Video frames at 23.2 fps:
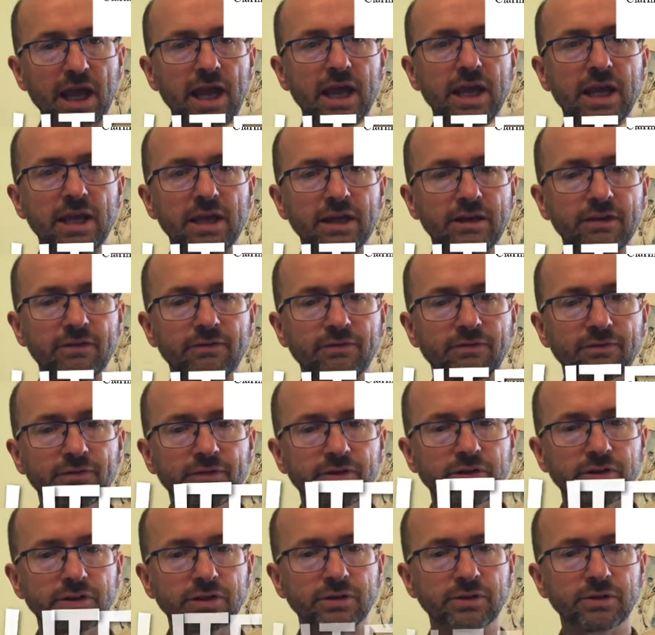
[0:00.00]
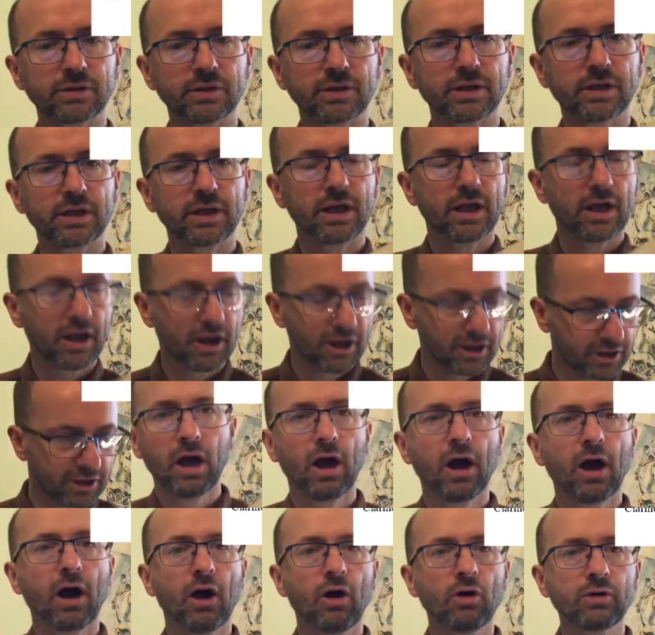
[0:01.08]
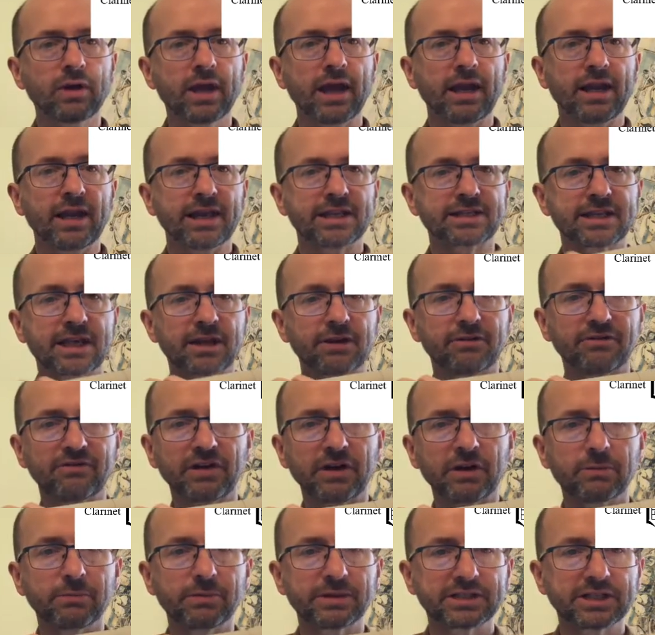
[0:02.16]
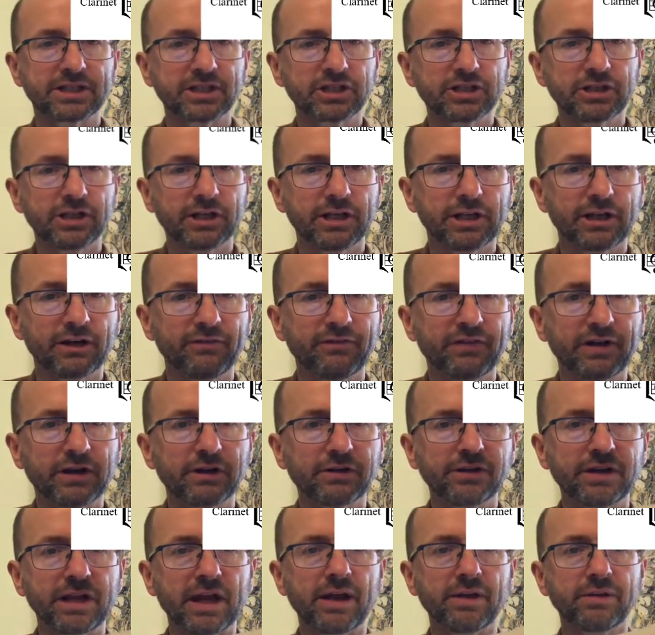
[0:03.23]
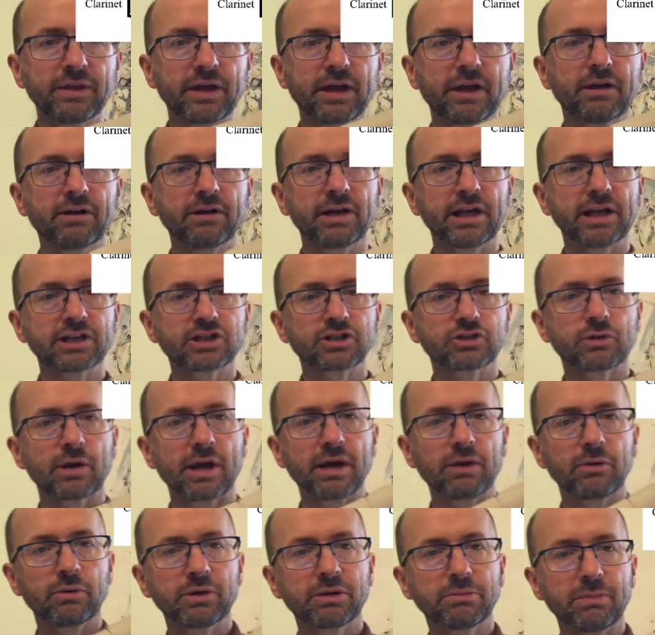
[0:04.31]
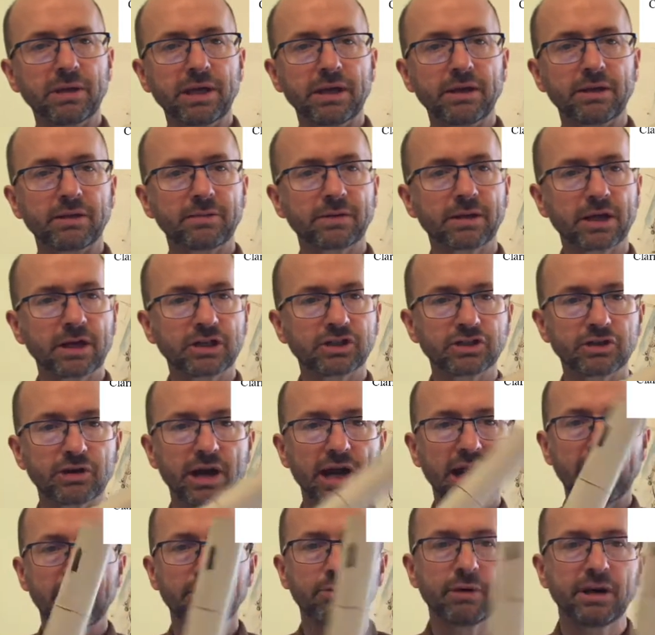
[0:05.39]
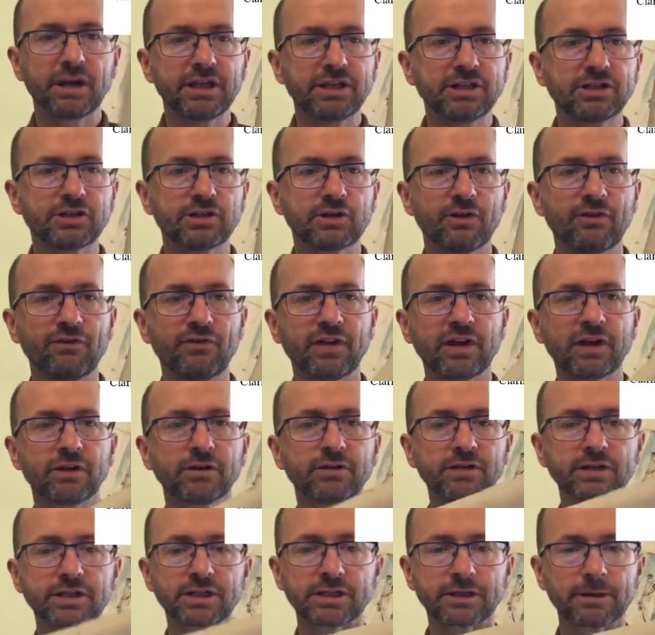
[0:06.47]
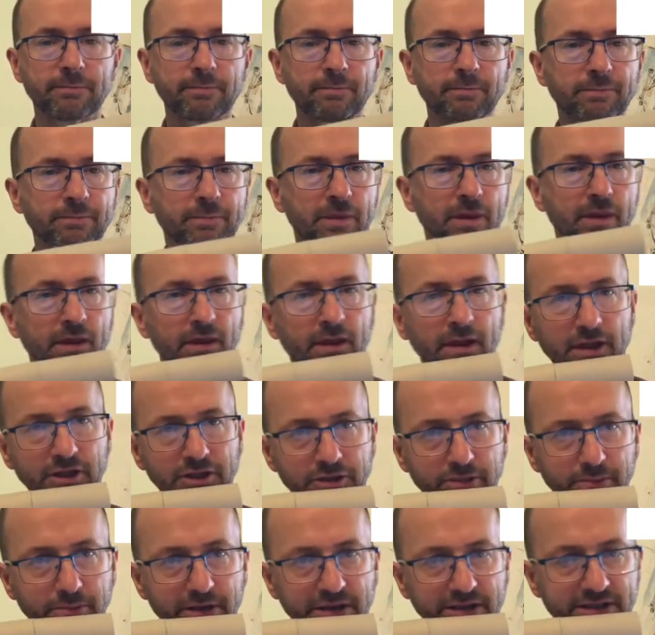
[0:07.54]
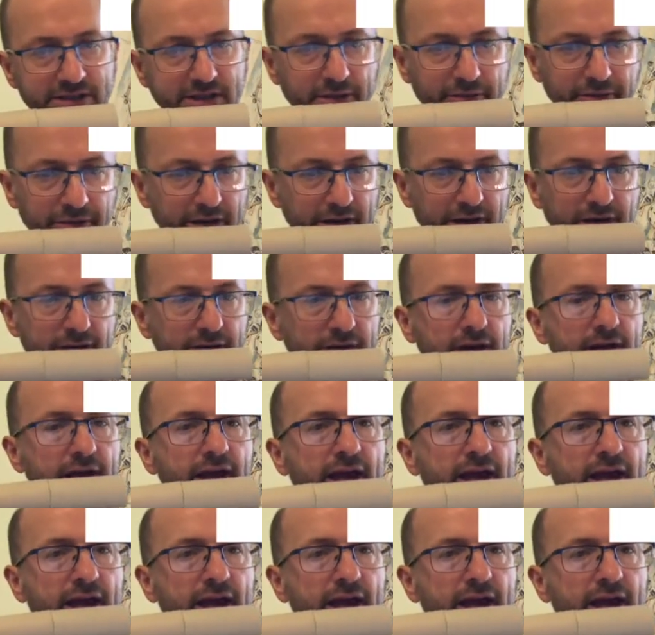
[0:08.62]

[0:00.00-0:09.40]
A for 2. Okay, let's get our finger position. Little finger down there. Let's try it with me. Got your A ready, 2 fingers. Get your piece out there.